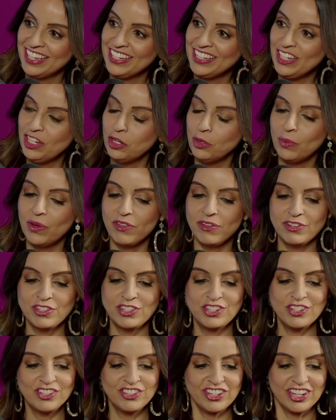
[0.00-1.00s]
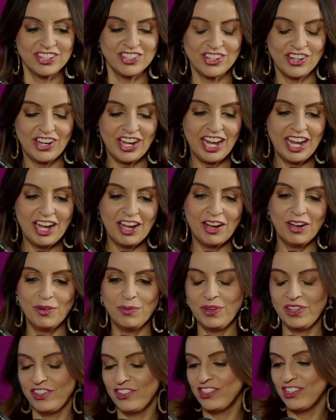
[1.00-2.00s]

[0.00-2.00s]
You know, whether it's to adjust our hair or whether